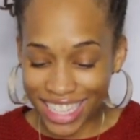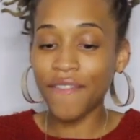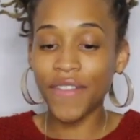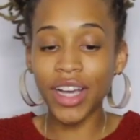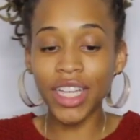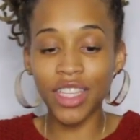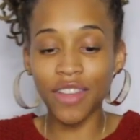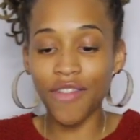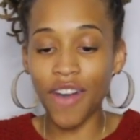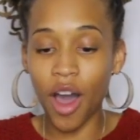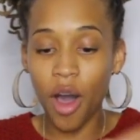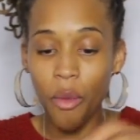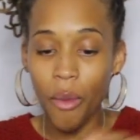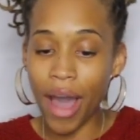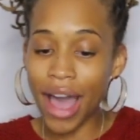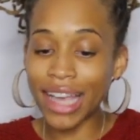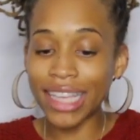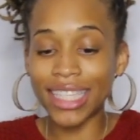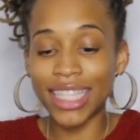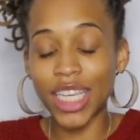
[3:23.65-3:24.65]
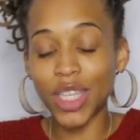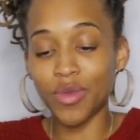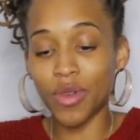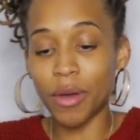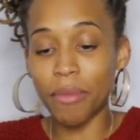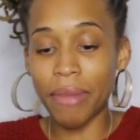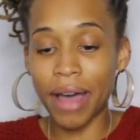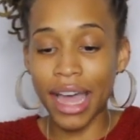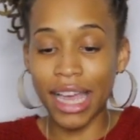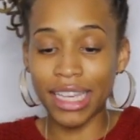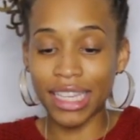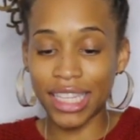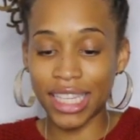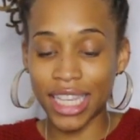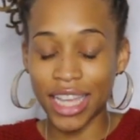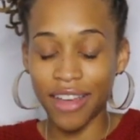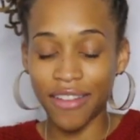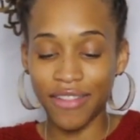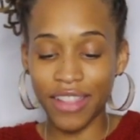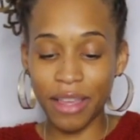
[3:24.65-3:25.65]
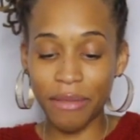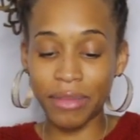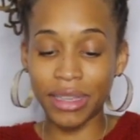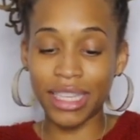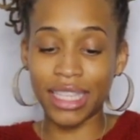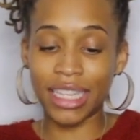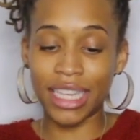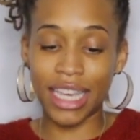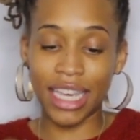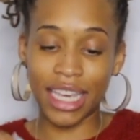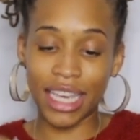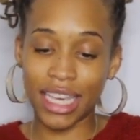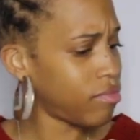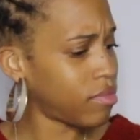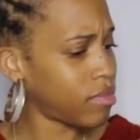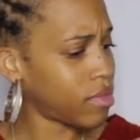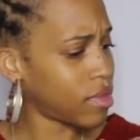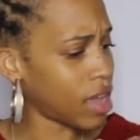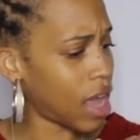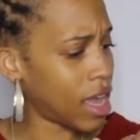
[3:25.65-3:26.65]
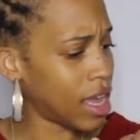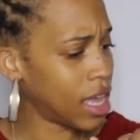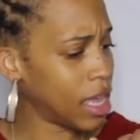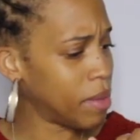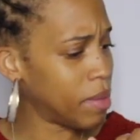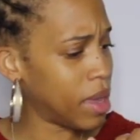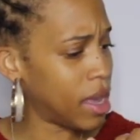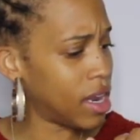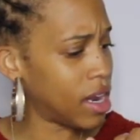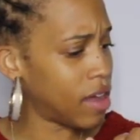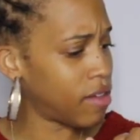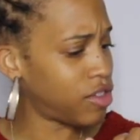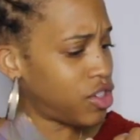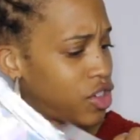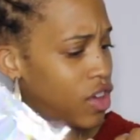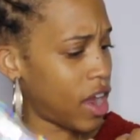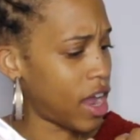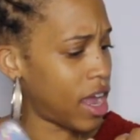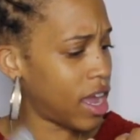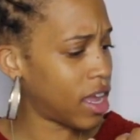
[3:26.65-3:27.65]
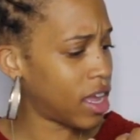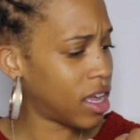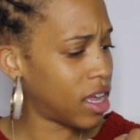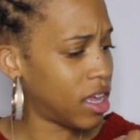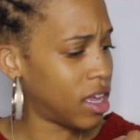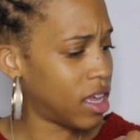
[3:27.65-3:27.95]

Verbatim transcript: First of all, why is this one by itself? Let me see. I keep getting off track.